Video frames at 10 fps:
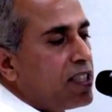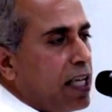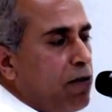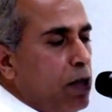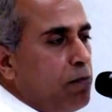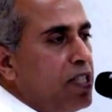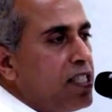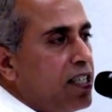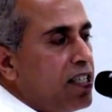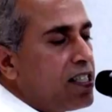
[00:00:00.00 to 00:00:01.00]
develop
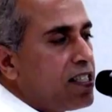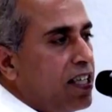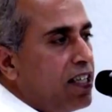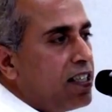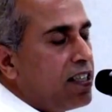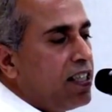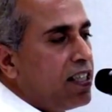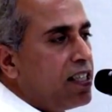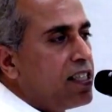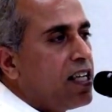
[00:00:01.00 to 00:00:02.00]
this understanding
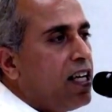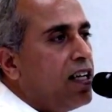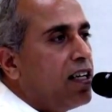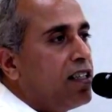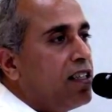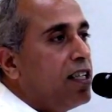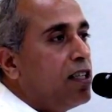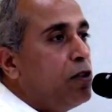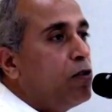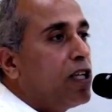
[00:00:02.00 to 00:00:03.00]
that it is hard,
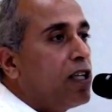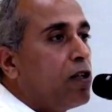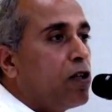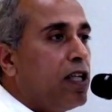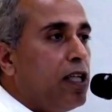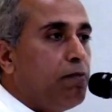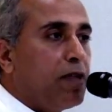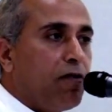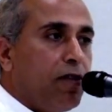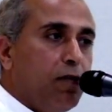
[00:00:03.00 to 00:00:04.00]
then you are not only
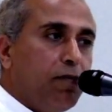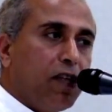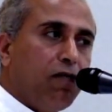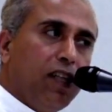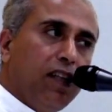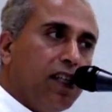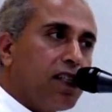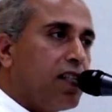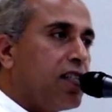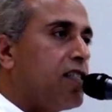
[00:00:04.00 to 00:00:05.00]
limited with
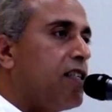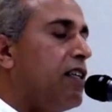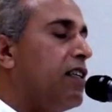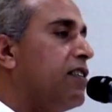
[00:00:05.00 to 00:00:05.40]
this understanding.